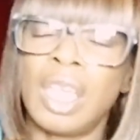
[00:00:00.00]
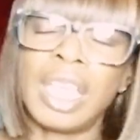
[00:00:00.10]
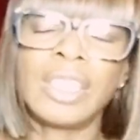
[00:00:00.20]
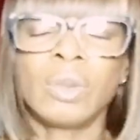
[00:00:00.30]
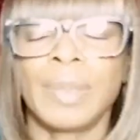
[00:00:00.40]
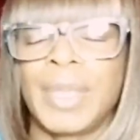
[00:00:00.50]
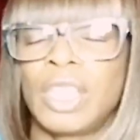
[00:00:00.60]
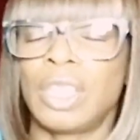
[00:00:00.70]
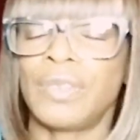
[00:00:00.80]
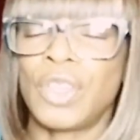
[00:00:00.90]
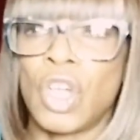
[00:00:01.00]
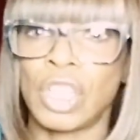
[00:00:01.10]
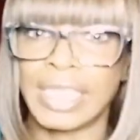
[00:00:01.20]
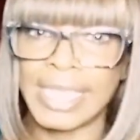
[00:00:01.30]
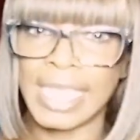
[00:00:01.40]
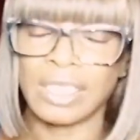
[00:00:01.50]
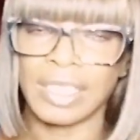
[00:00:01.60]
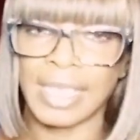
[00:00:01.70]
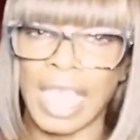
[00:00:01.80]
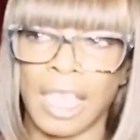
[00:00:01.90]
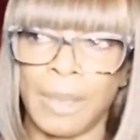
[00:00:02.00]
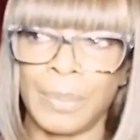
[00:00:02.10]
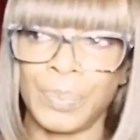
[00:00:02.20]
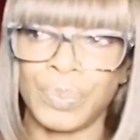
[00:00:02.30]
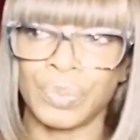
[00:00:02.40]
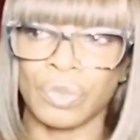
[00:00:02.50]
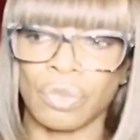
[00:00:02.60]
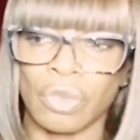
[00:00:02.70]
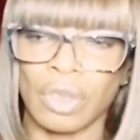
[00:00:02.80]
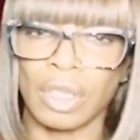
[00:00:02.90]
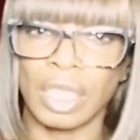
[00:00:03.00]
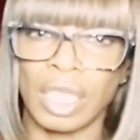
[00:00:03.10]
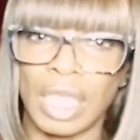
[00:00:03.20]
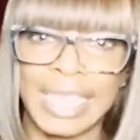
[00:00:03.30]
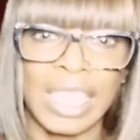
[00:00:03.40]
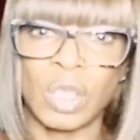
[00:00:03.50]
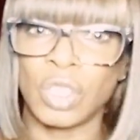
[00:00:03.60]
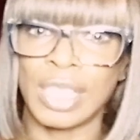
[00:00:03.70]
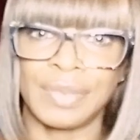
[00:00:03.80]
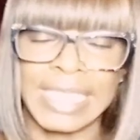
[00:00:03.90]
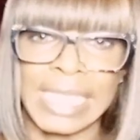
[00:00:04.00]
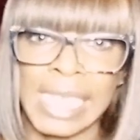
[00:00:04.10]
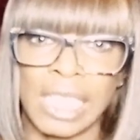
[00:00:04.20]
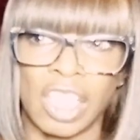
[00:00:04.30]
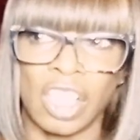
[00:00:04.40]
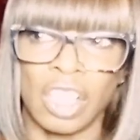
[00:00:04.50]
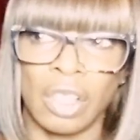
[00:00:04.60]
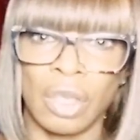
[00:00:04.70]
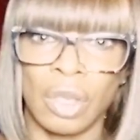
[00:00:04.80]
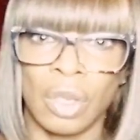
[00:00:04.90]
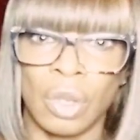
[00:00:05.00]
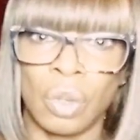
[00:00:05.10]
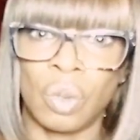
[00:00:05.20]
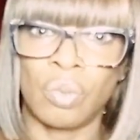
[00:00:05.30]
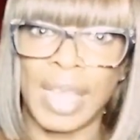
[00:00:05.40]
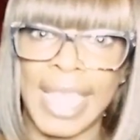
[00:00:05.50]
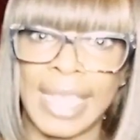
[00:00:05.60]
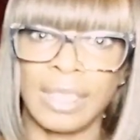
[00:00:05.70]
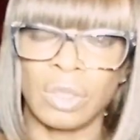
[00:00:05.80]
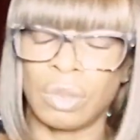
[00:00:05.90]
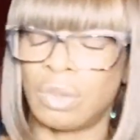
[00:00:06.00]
I don't like being alone for holidays like that. And now I don't have tequila or red,